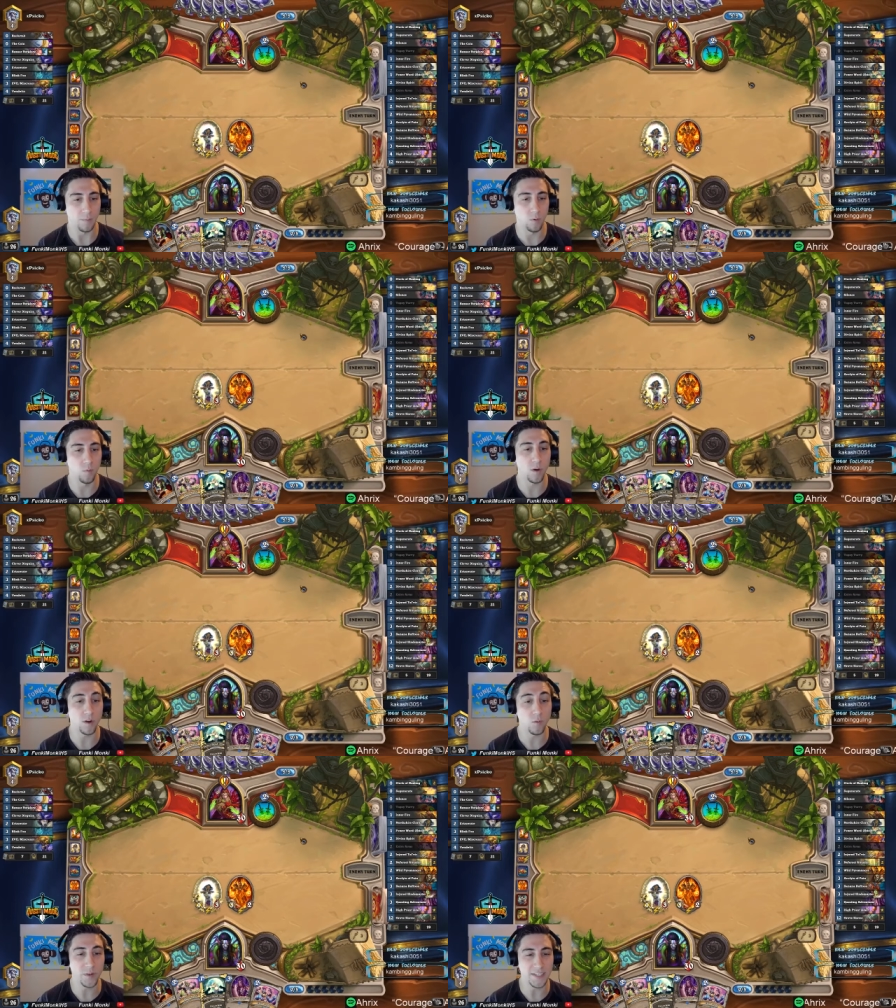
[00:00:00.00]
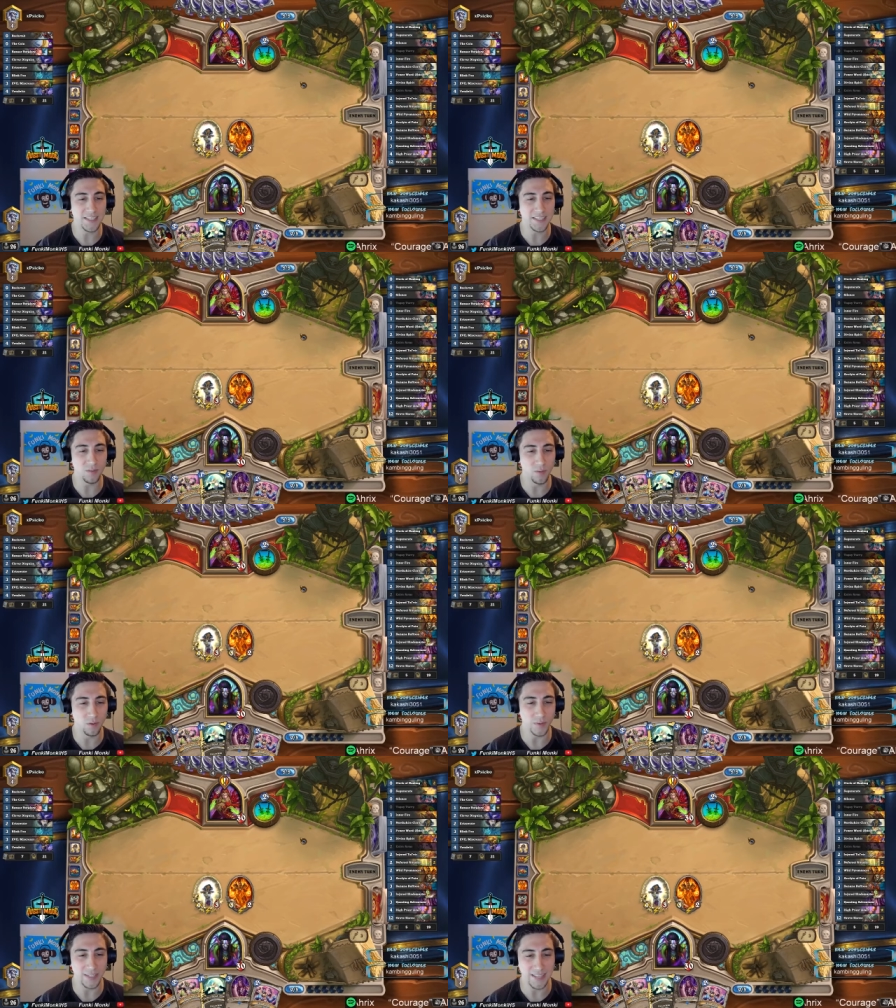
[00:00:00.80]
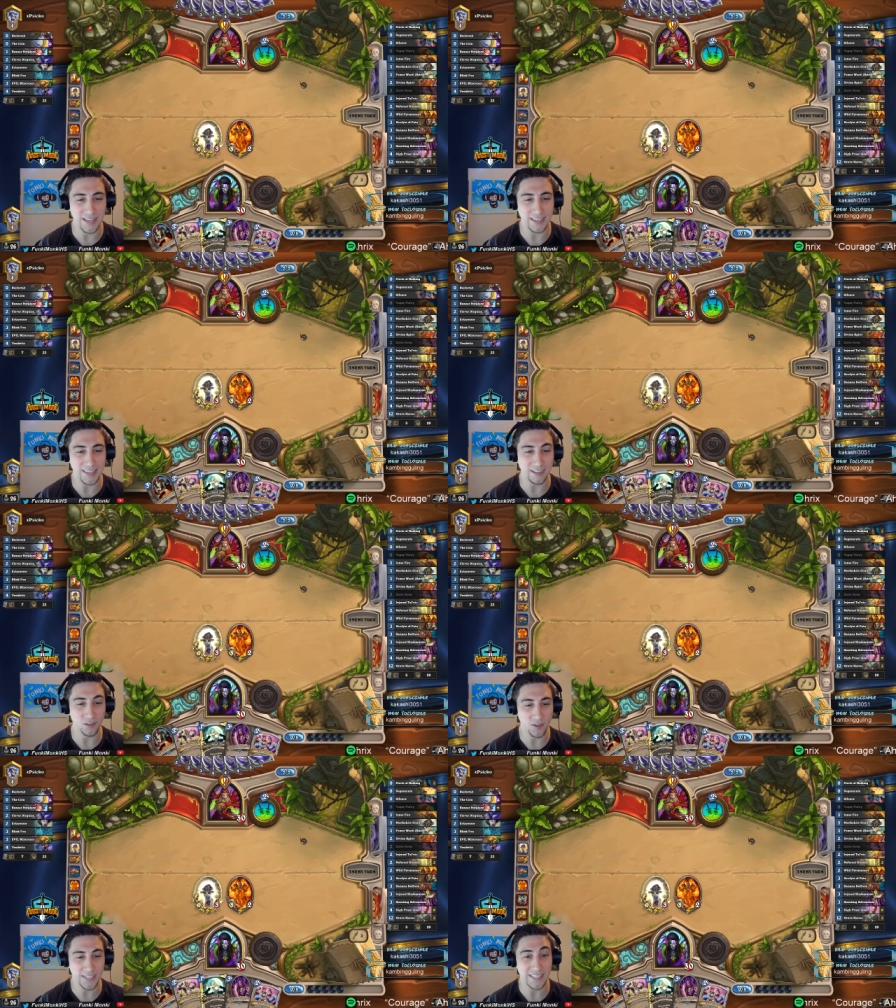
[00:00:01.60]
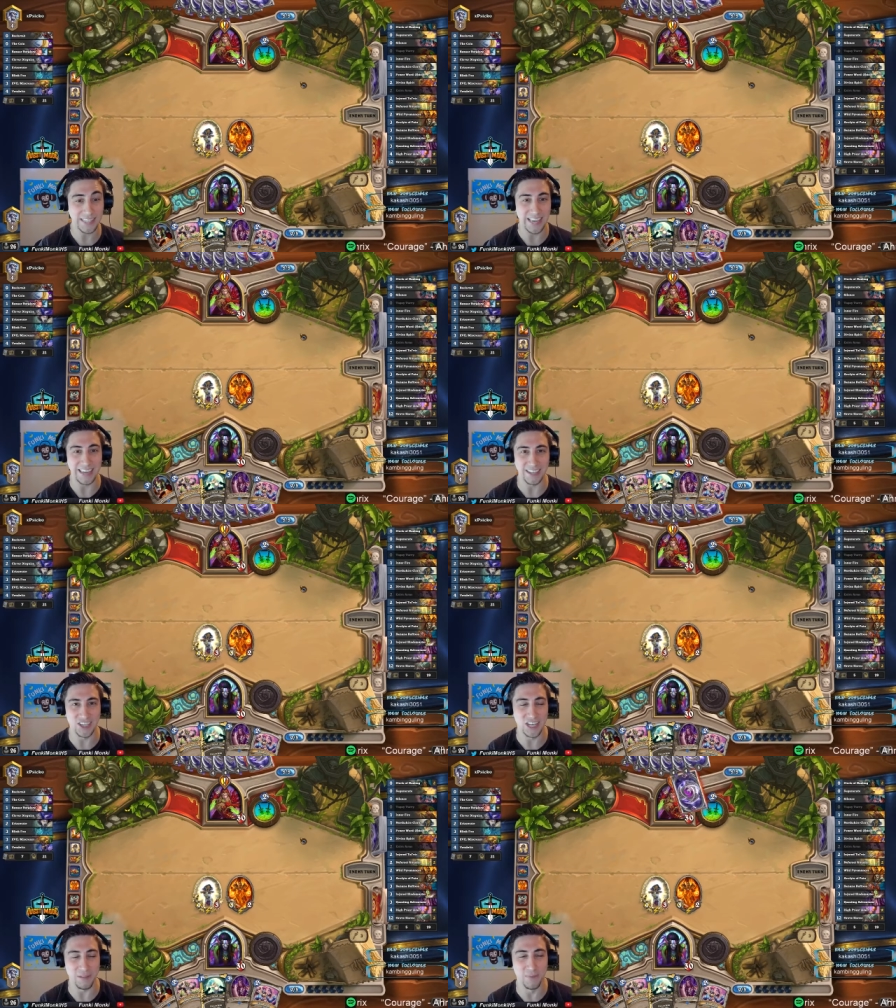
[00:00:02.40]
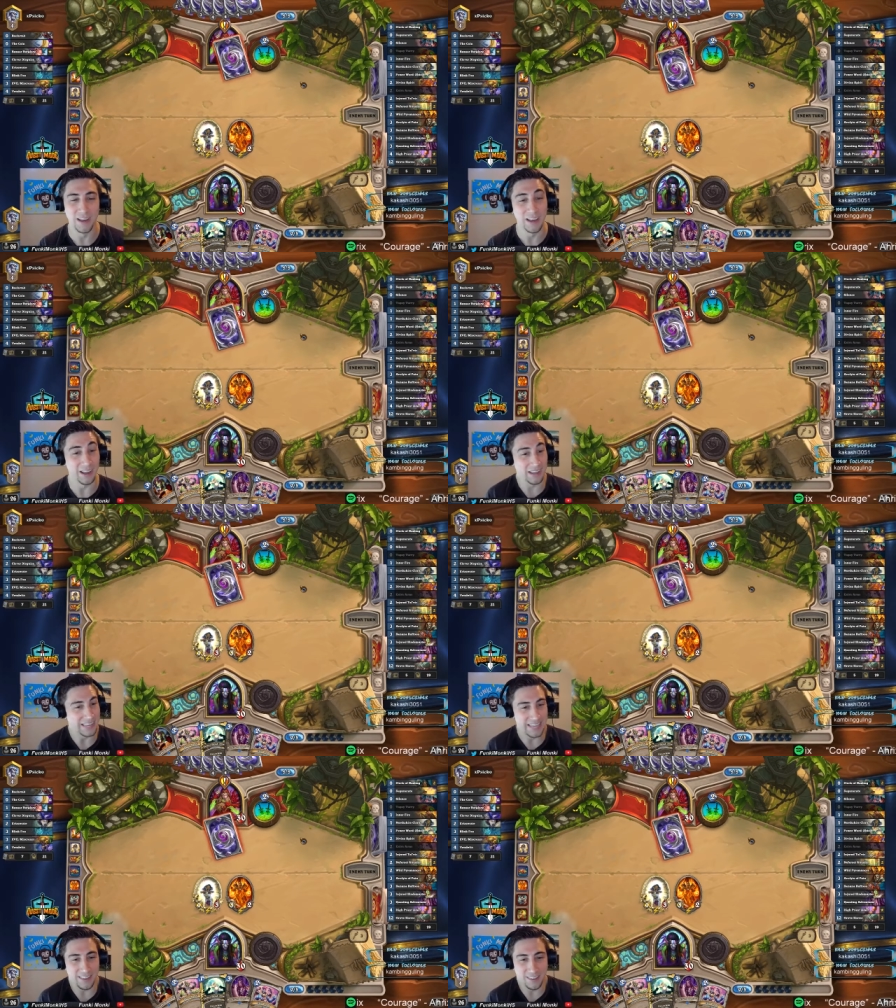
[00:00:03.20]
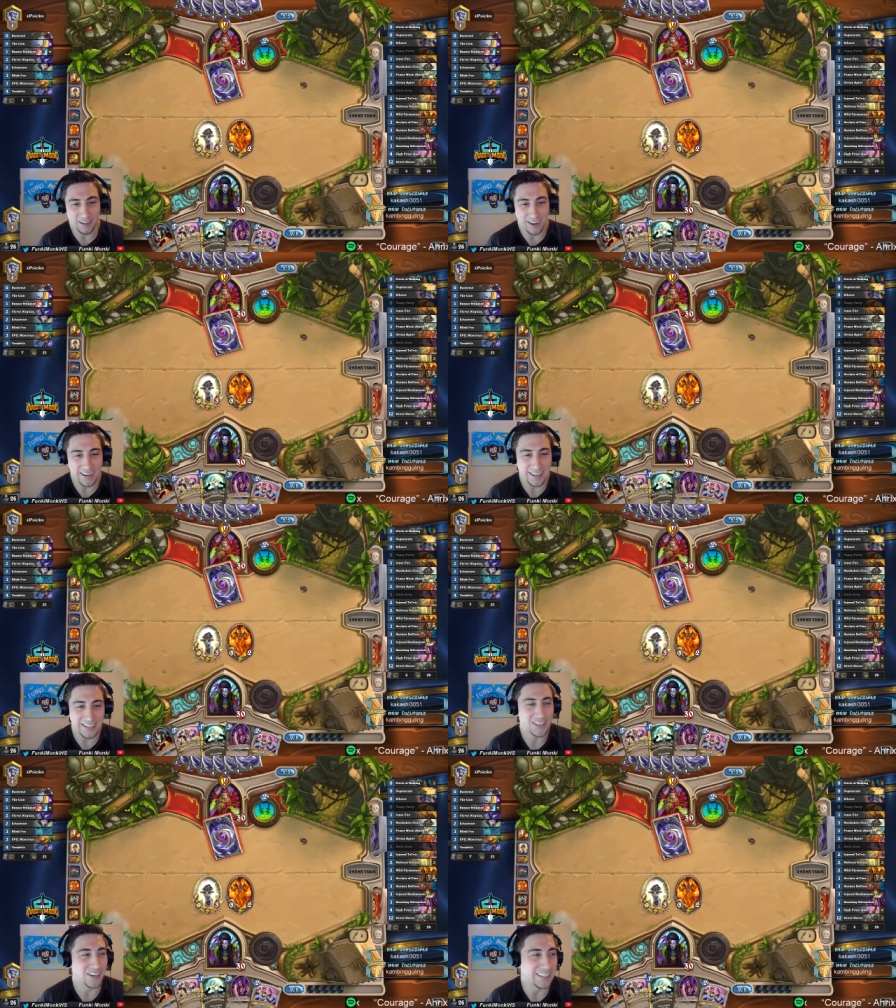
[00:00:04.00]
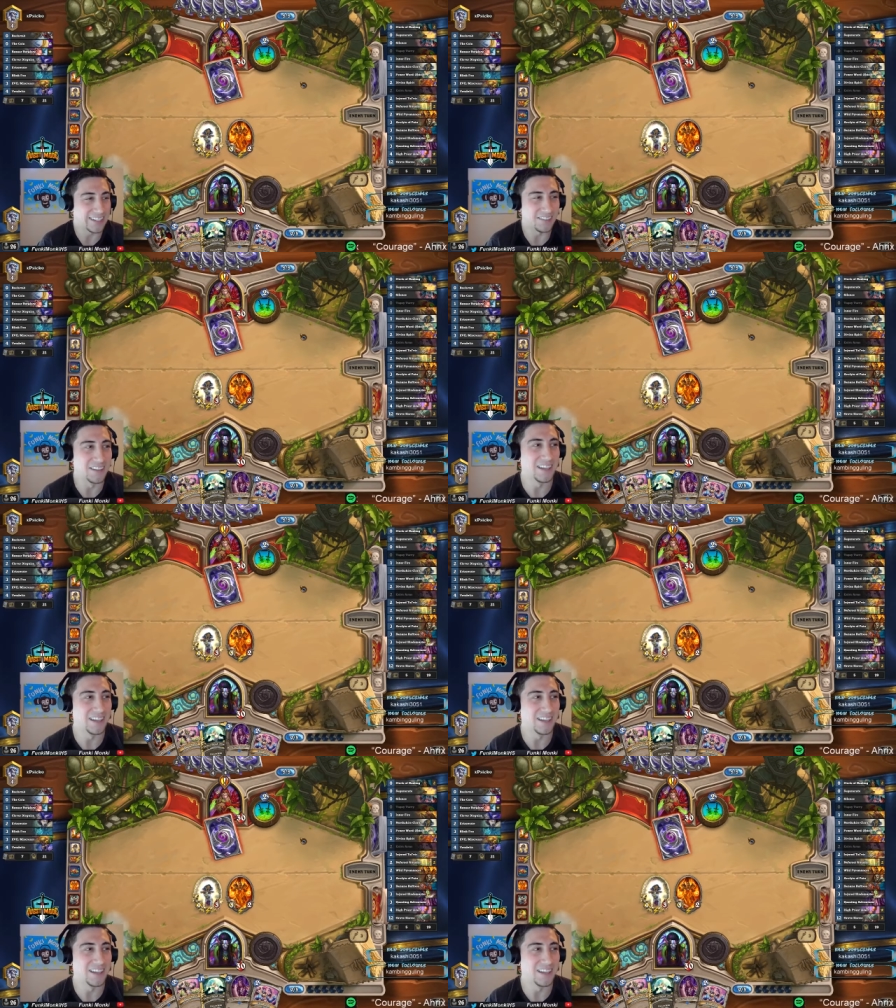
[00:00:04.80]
What do we say? Kill or slay a sheep? Either, I guess, Stricto.